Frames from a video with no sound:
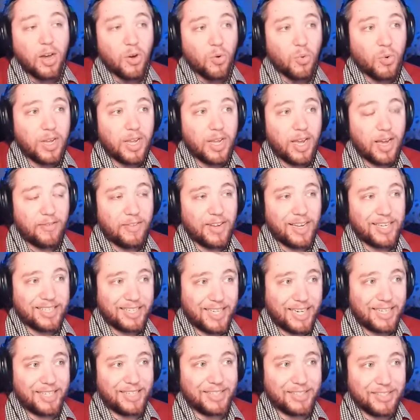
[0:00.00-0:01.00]
We have a
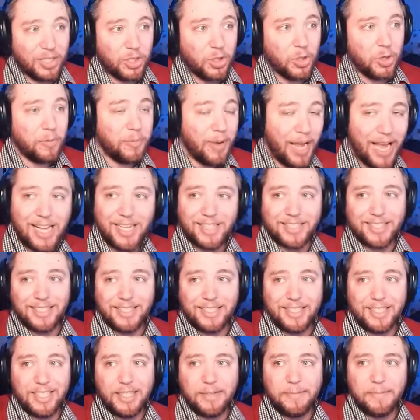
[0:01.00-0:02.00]
technically good passing
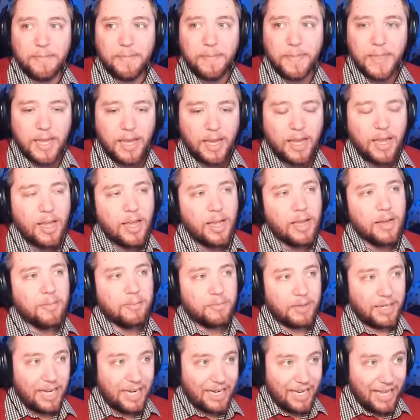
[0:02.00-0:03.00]
team,
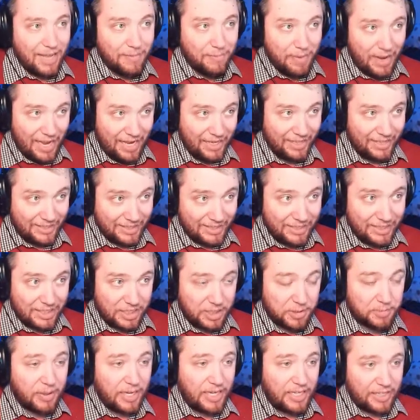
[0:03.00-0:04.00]
but not a pass into
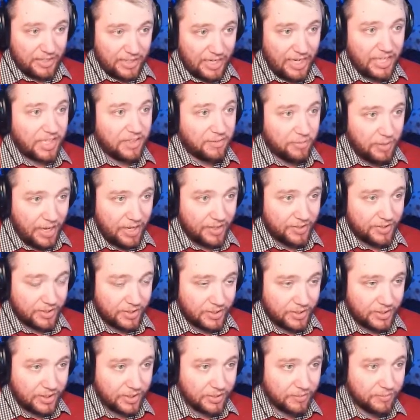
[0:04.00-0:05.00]
space kind of passing
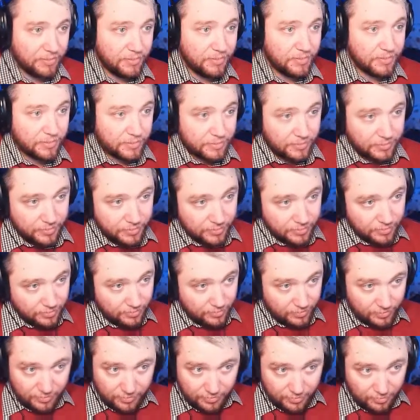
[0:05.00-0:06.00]
team.
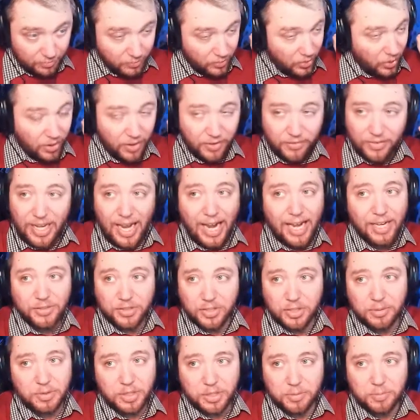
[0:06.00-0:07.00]
We don't have guys who
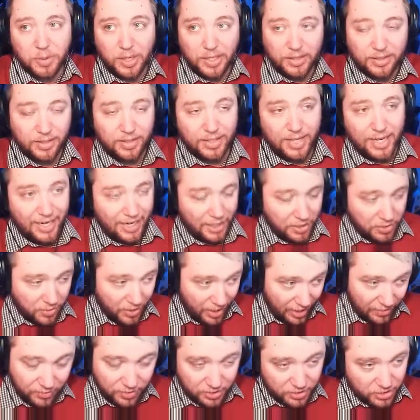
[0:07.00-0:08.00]
can just break the line. I don't
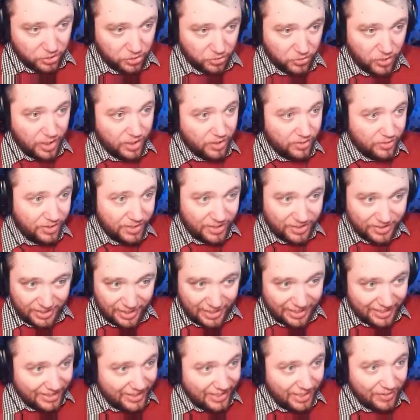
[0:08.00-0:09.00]
have a striker that is
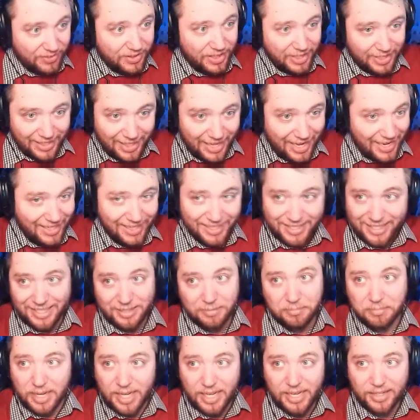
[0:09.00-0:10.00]
like 17,
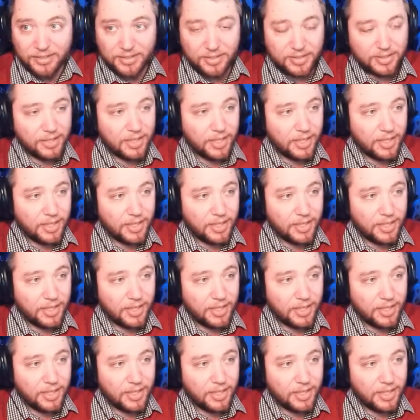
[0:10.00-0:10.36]
18 pace.